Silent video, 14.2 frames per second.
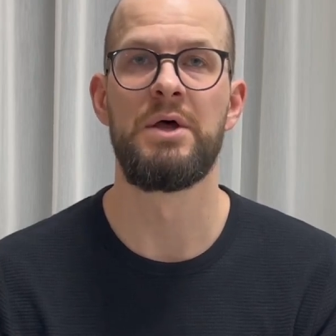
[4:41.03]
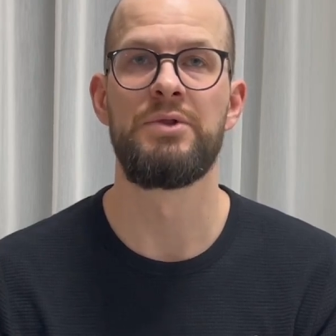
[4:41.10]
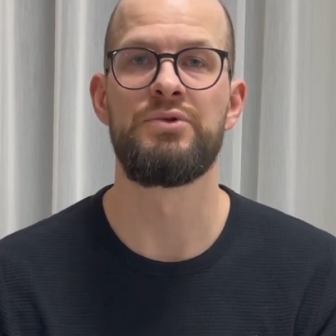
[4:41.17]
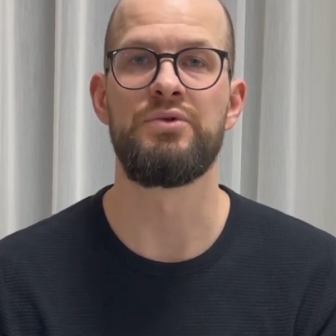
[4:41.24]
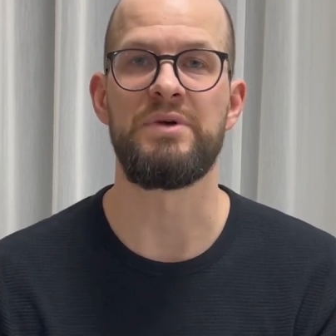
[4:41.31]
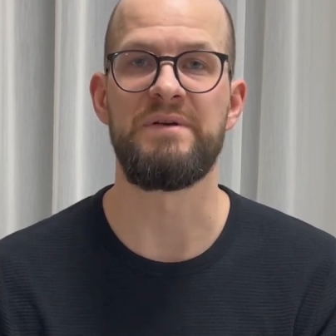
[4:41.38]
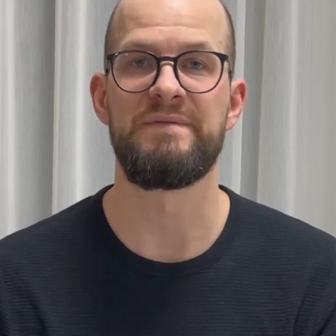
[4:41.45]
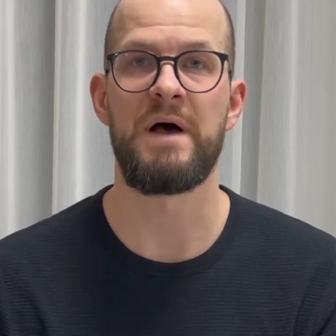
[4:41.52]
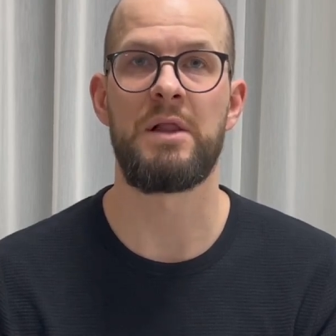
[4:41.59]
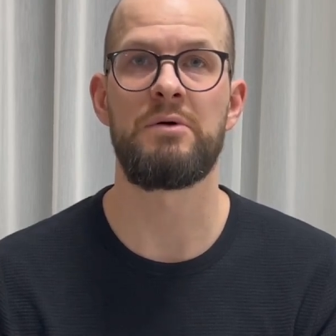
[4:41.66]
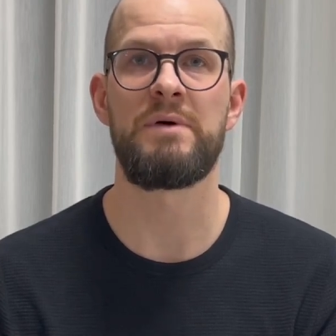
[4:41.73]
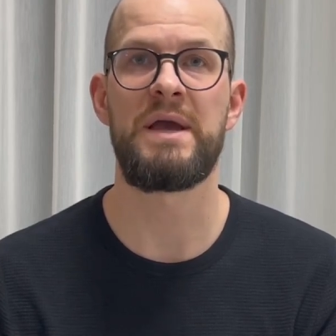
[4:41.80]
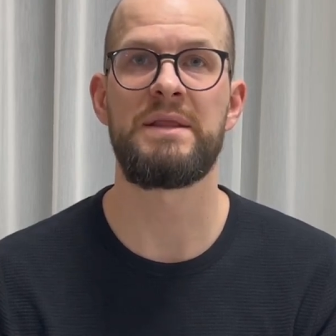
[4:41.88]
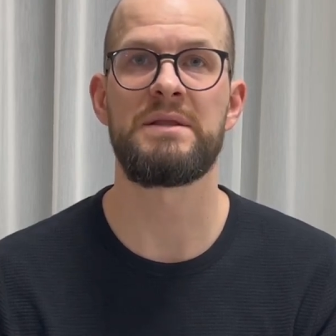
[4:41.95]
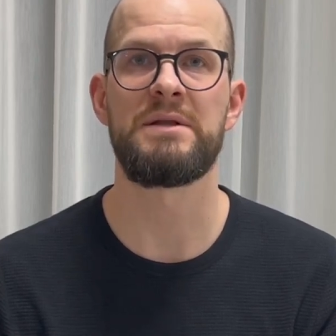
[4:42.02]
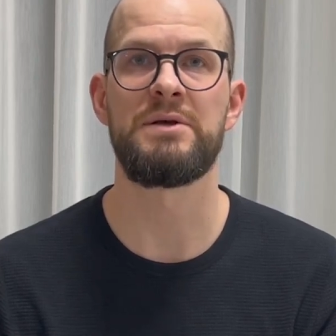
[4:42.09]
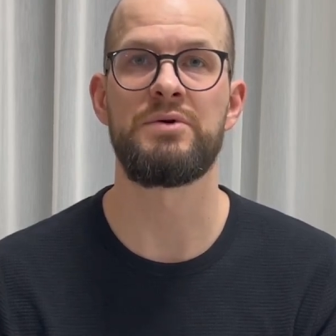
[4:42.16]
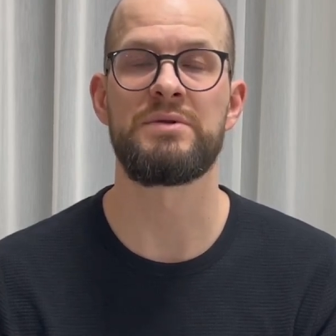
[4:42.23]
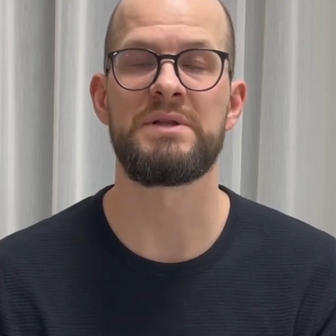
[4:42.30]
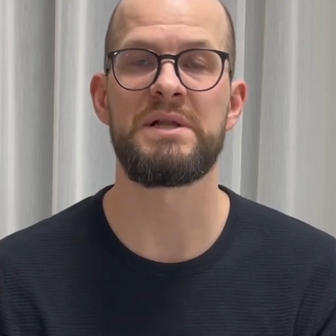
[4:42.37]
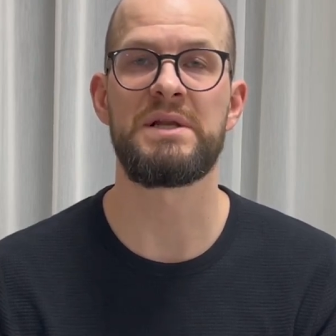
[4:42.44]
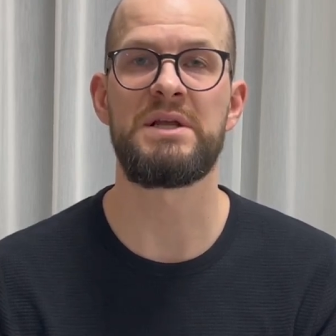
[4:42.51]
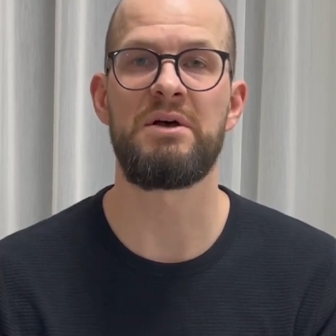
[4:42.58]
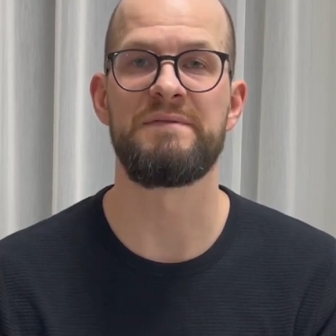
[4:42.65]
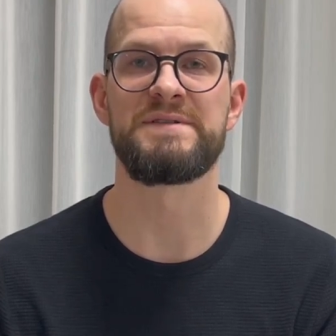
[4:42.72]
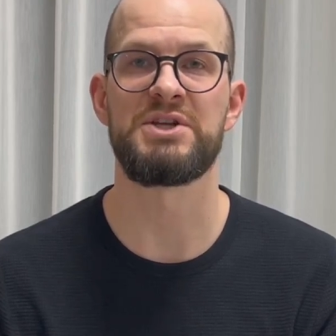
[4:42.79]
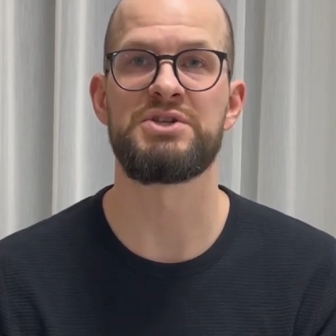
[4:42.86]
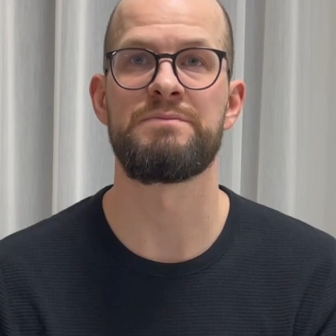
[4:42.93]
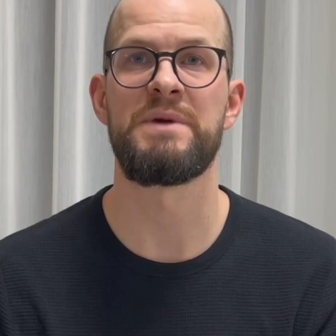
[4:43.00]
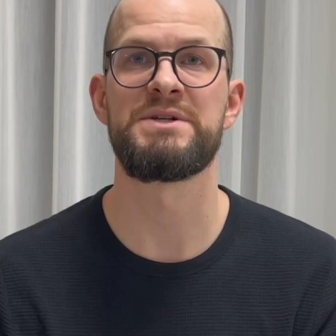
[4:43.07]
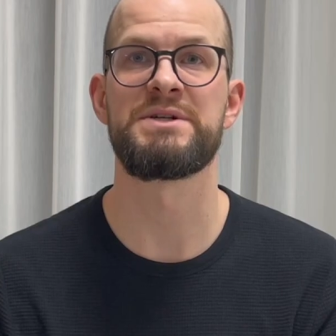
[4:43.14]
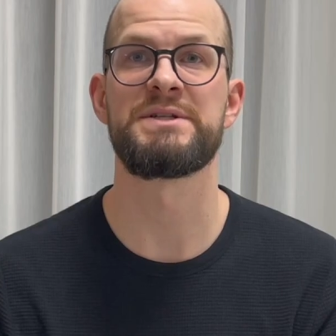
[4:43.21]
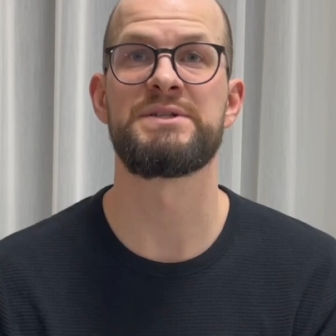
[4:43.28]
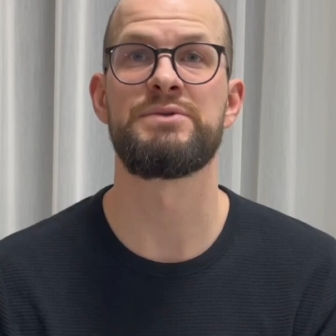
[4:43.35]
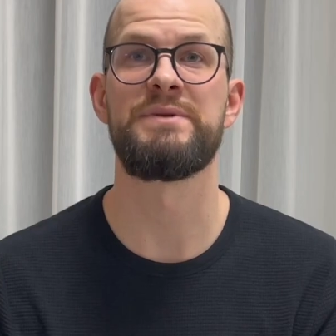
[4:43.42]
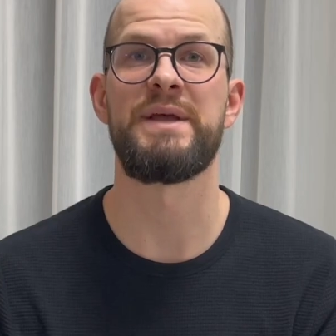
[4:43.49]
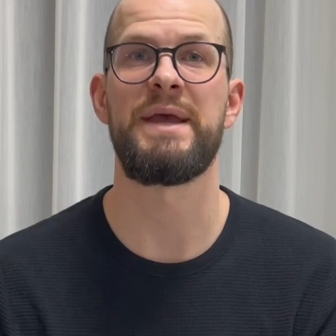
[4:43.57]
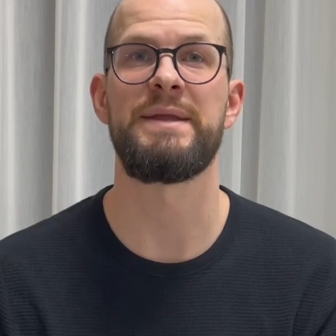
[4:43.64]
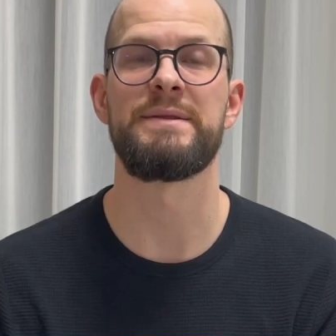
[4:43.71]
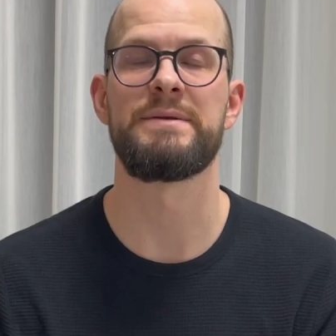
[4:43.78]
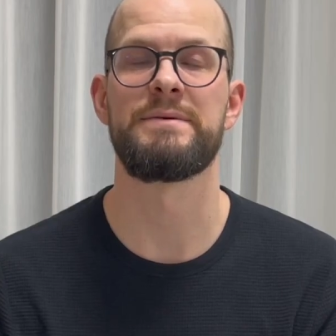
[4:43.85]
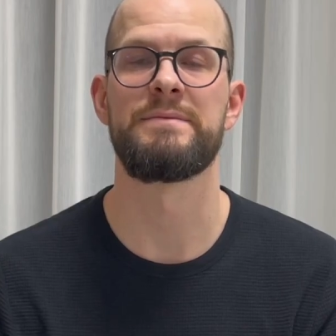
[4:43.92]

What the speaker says: to evaluate the utility of such measures to date.